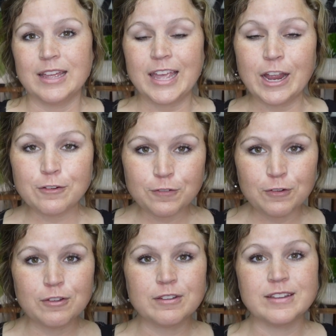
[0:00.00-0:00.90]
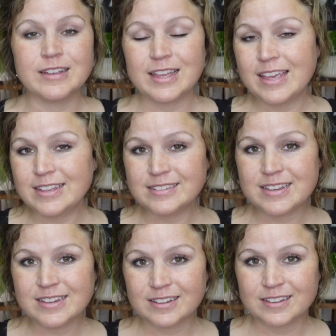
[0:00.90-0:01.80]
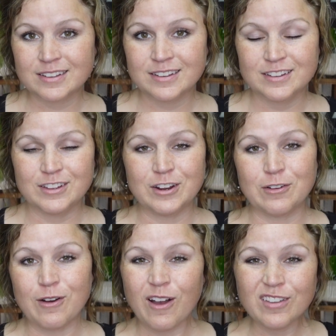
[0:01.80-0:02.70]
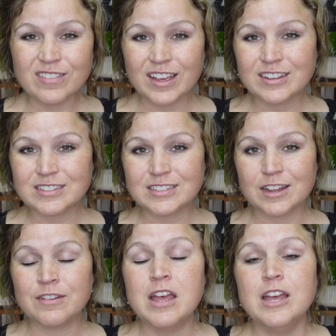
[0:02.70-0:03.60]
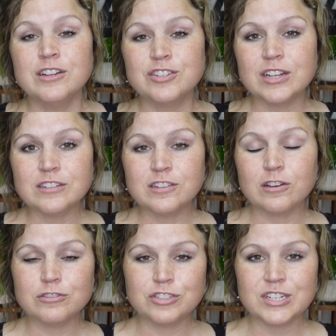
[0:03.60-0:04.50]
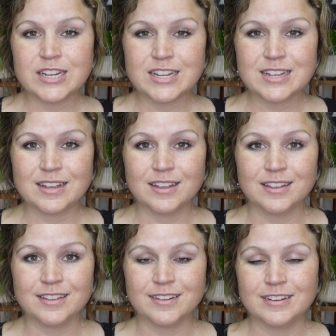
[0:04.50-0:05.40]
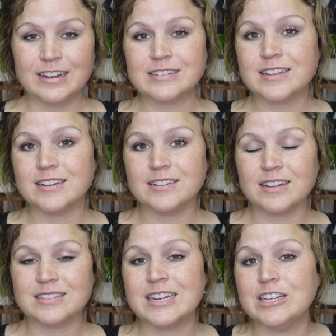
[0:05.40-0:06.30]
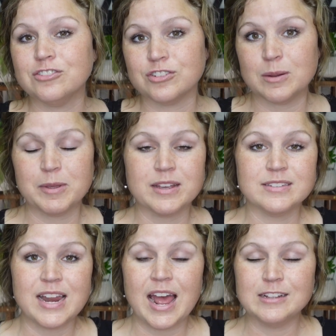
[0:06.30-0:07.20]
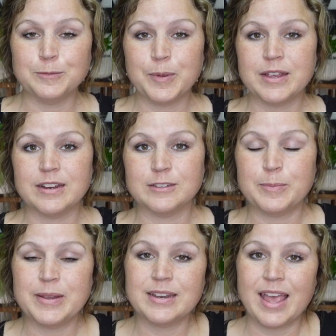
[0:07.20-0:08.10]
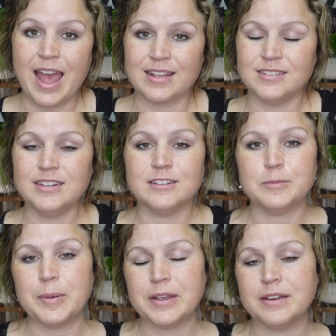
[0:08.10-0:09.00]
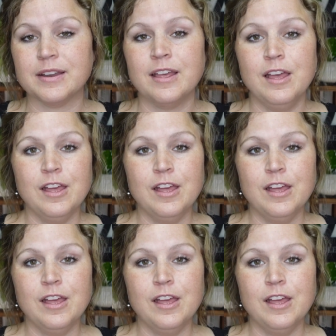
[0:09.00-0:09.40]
careful, easy, you know, all of that good stuff, just so she doesn't injure it, because it's been casted, it's been,